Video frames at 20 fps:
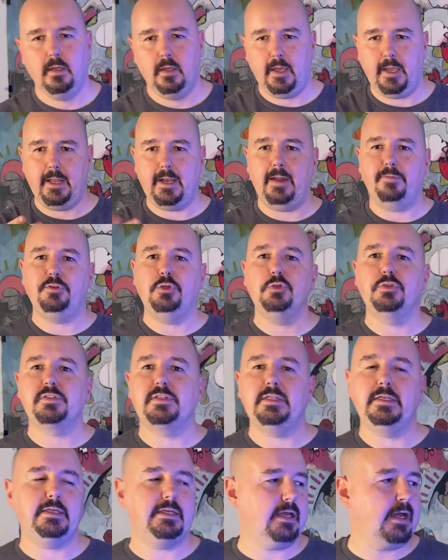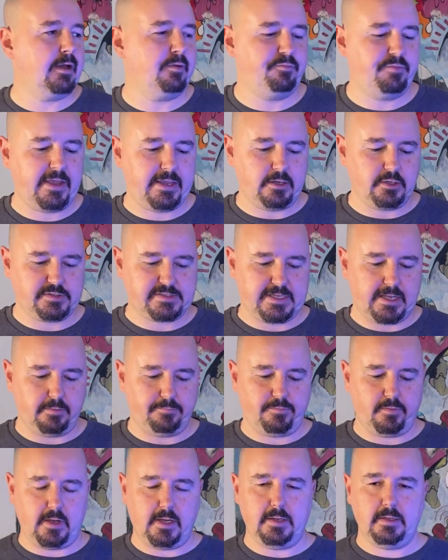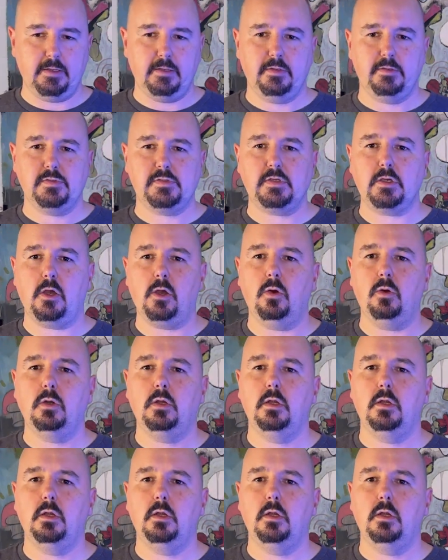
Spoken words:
And I've used the Vader sound font. So